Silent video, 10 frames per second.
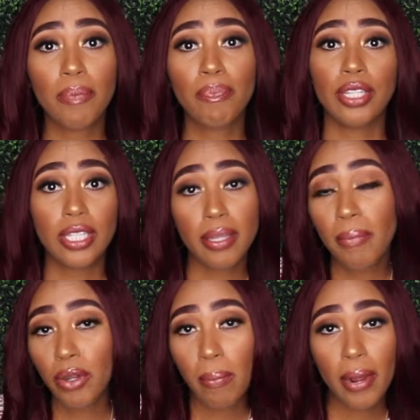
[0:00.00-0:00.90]
It's the
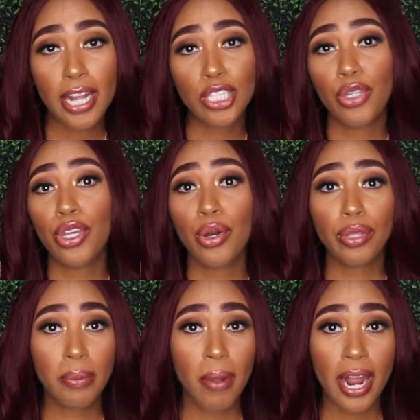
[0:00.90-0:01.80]
middle part, so you can
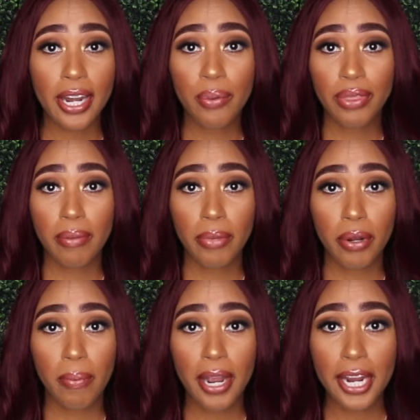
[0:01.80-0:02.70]
only part it with the middle
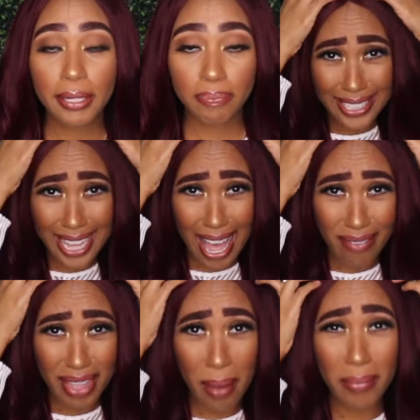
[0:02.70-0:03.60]
part. It doesn't have
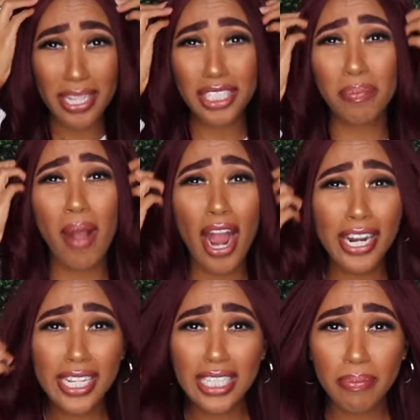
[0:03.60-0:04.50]
that much
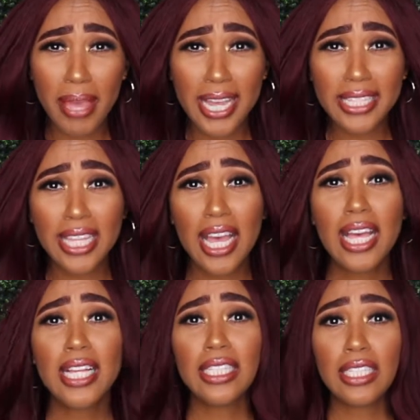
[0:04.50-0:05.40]
parting space,
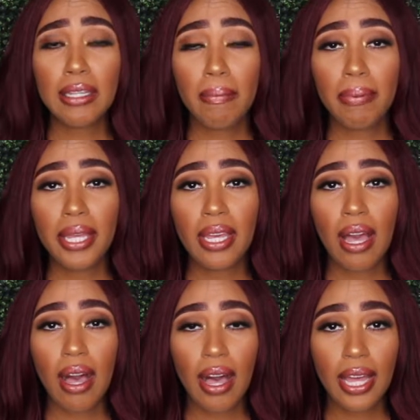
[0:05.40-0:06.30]
to be
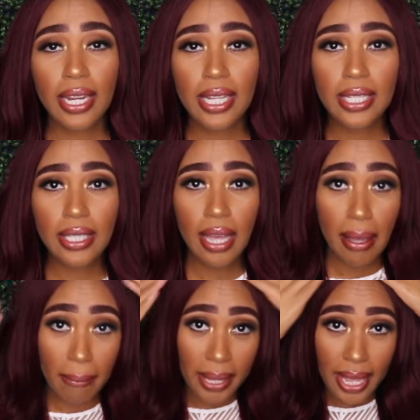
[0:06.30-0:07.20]
honest,
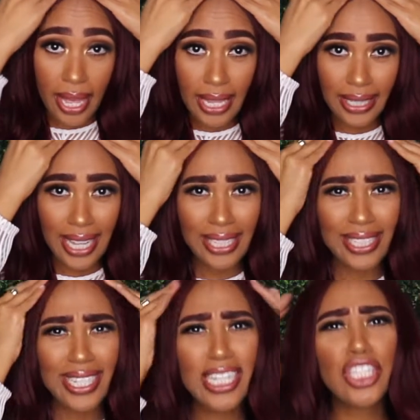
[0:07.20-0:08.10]
because they
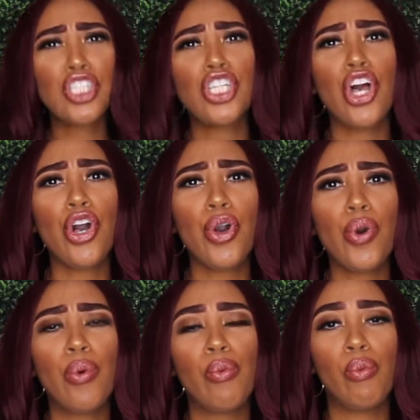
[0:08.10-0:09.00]
did
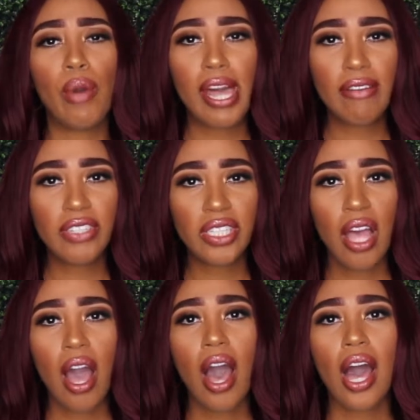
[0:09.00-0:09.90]
sew wefts
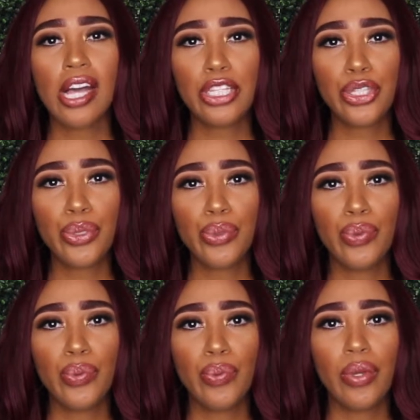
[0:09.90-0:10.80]

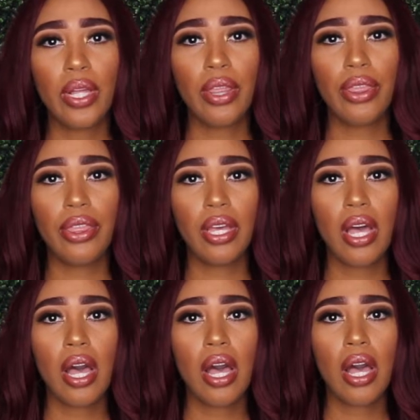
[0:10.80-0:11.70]
onto
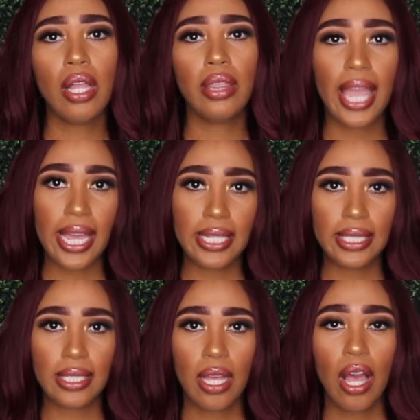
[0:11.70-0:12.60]
the
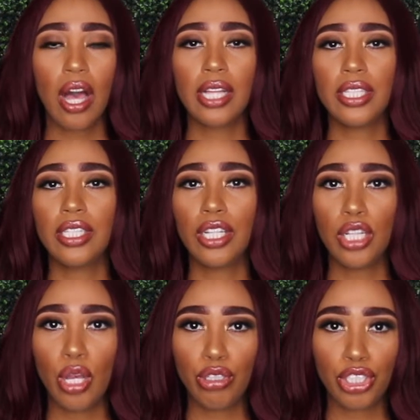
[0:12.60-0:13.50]
lace, onto the
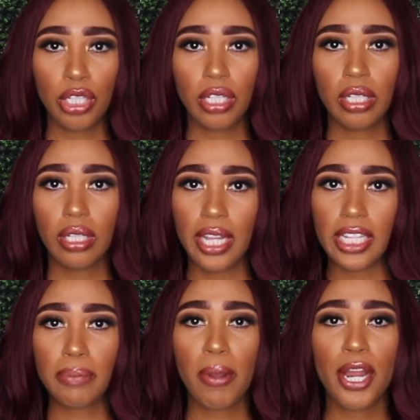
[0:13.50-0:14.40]
closure
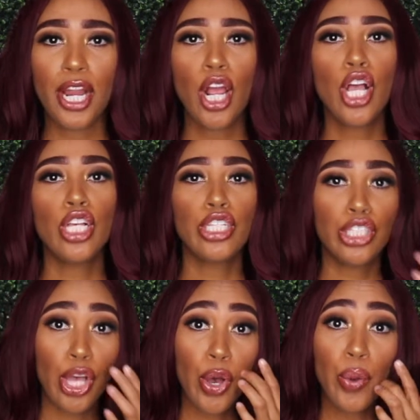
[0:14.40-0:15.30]
lace part.
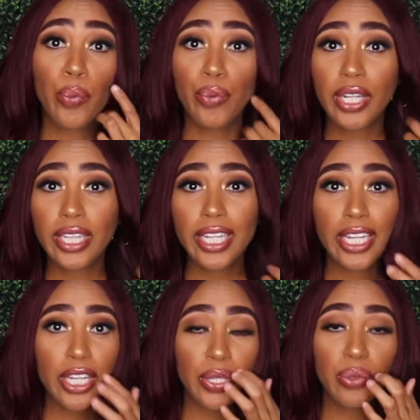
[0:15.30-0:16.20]
So
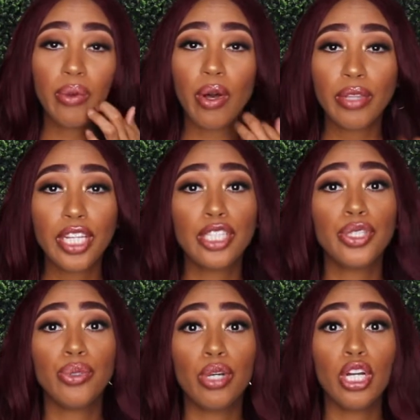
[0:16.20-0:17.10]
really, you only could
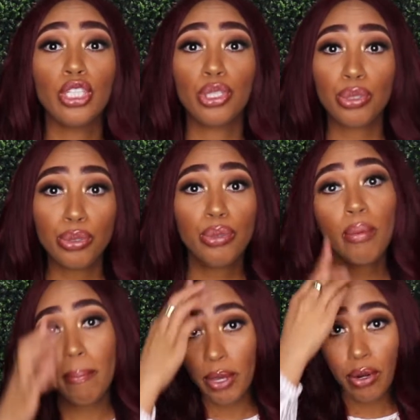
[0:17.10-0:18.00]
do a true
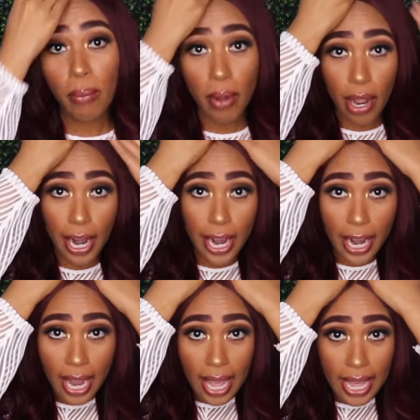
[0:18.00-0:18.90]
middle
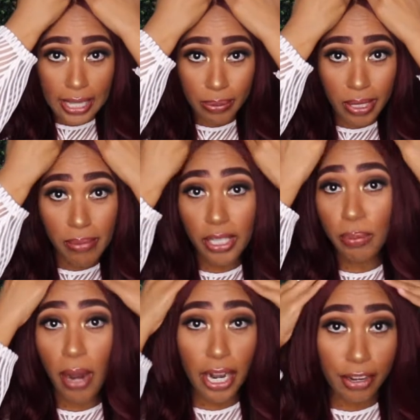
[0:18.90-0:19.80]
part. It's pretty much
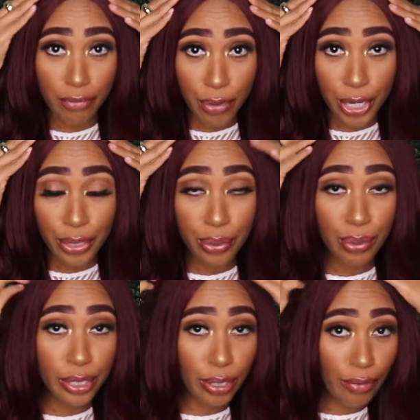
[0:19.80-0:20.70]
parted for
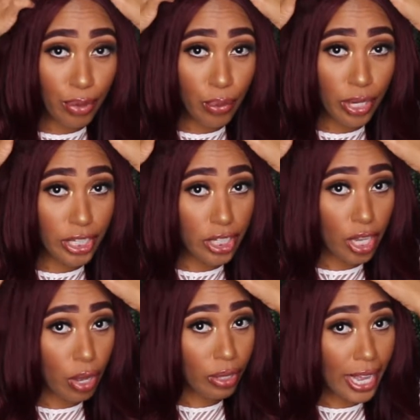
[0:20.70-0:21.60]
you. So if you wanted to
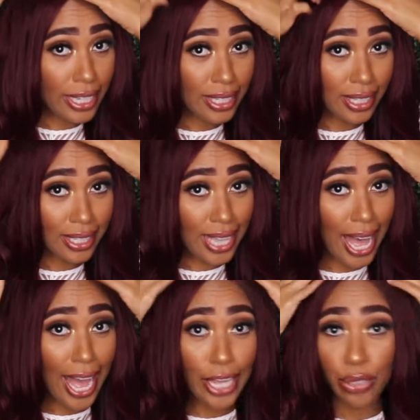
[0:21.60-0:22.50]
go like to the
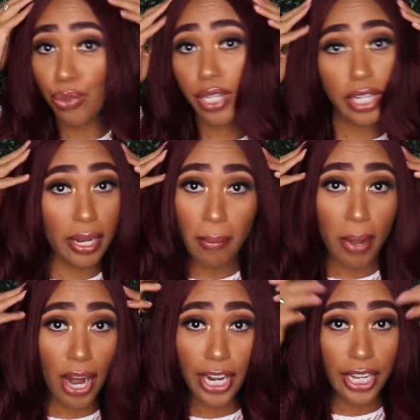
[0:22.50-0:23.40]
side, you couldn't
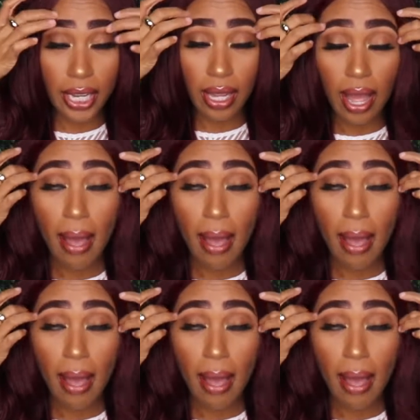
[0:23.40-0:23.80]
part it.